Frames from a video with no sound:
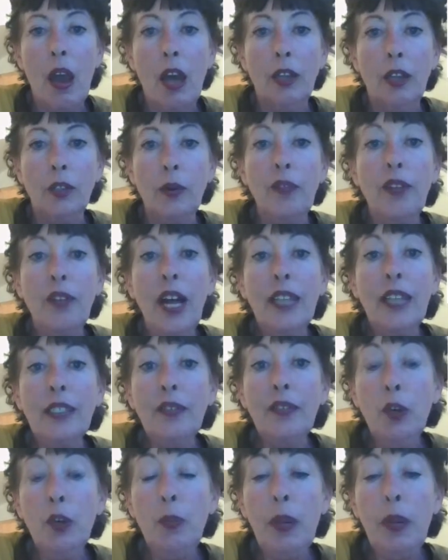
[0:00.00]
So we have lots of
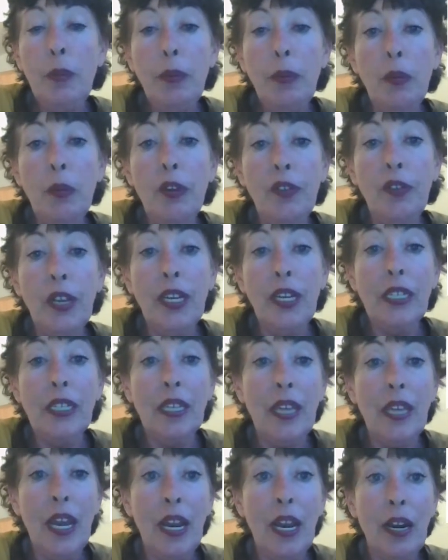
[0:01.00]
new people moving into
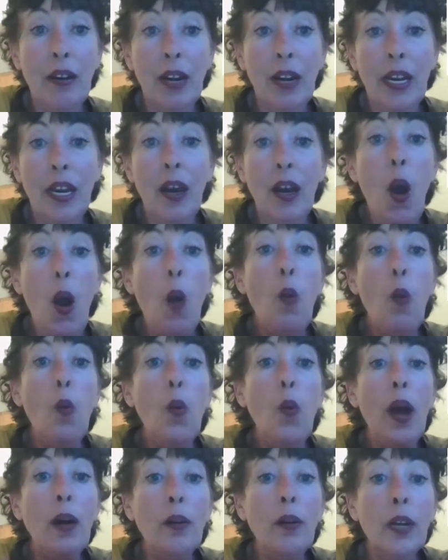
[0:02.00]
the area.
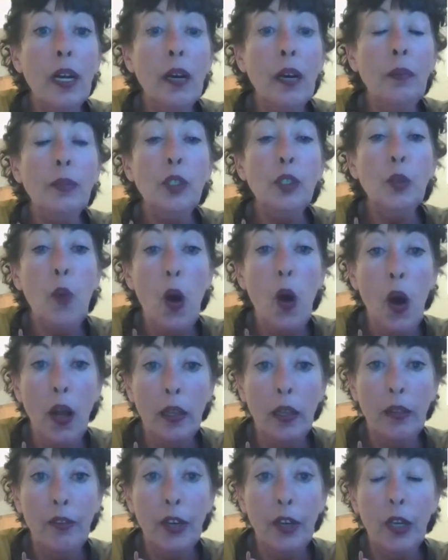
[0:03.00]
Welcome to all
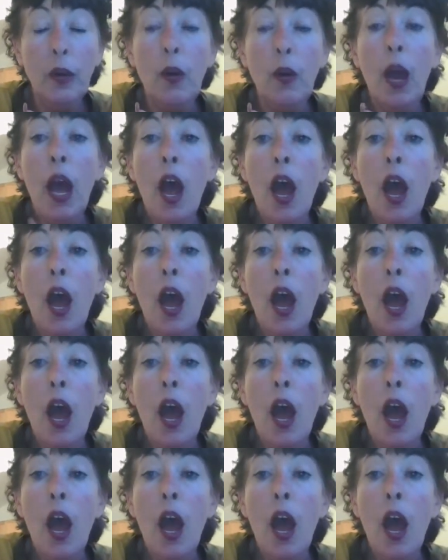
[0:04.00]
of you.